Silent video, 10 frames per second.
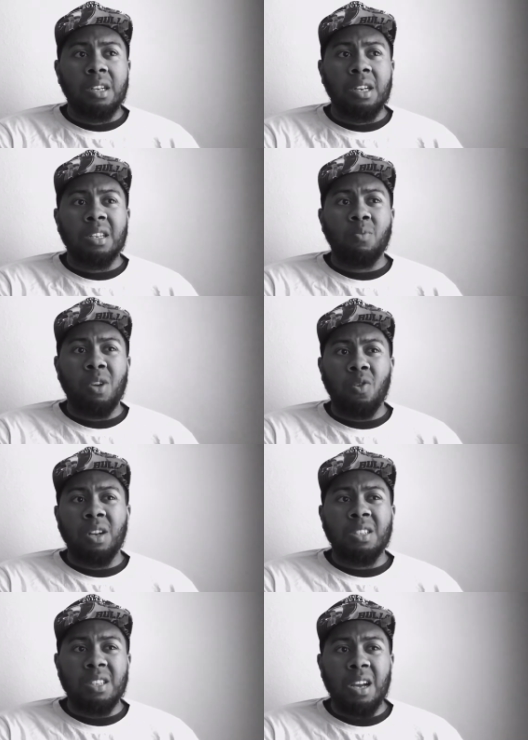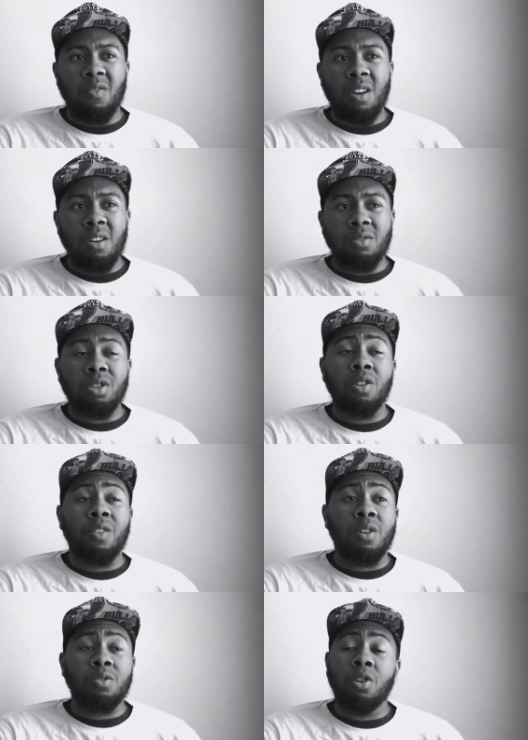Then we going to the second round.
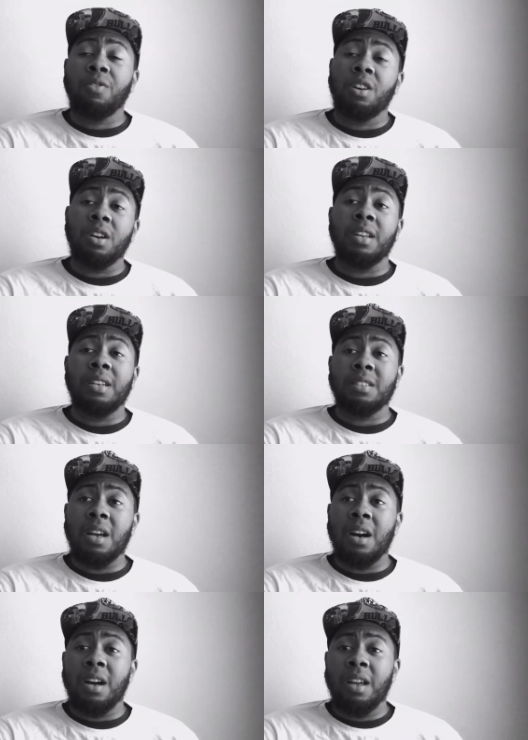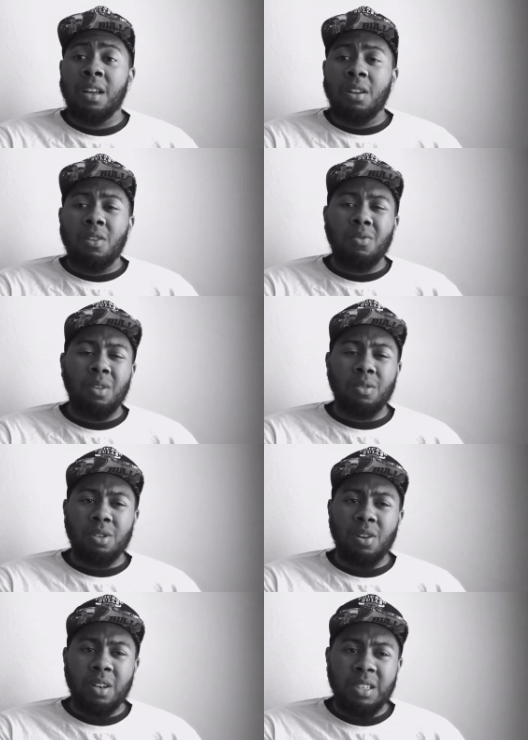Surf going. Surf cooking. He start, you know,
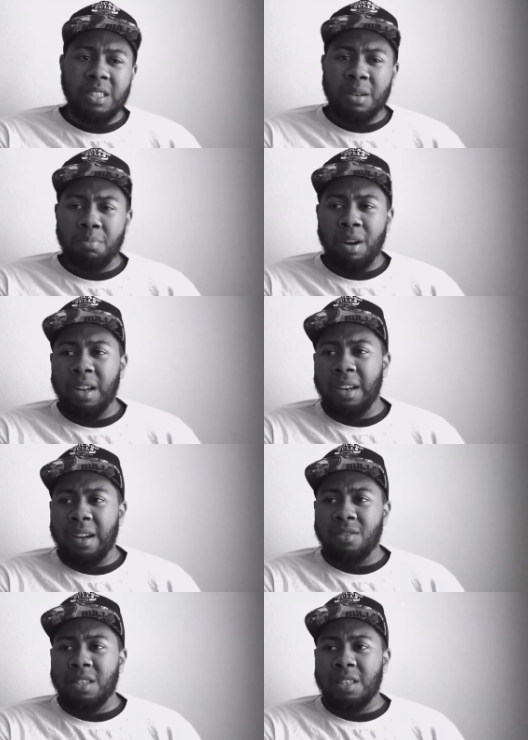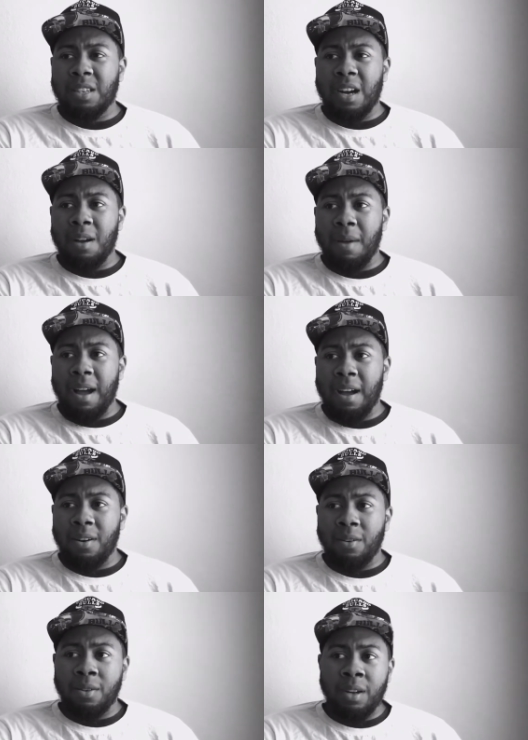talking this shit, breaking down T Top
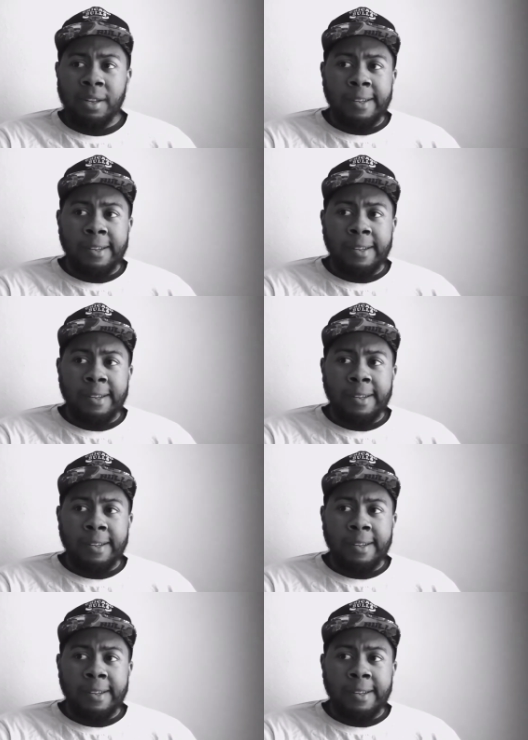how